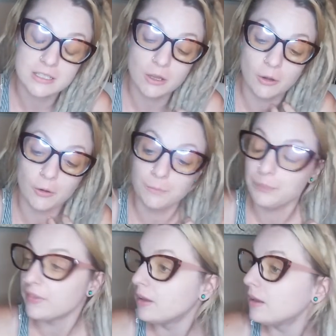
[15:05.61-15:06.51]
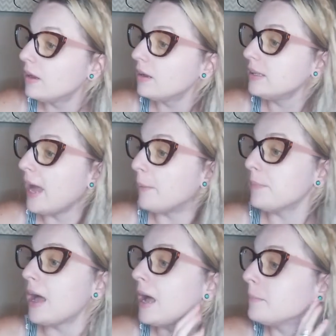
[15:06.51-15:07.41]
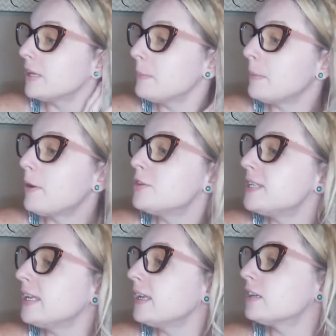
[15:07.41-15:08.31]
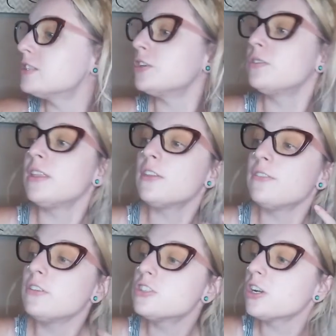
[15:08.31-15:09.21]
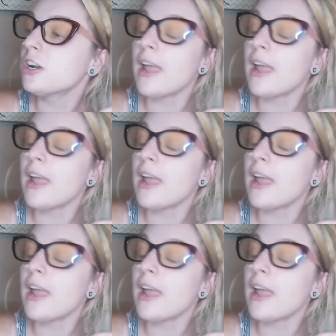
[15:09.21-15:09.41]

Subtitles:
So yeah, I'm going to be posting soon in the future,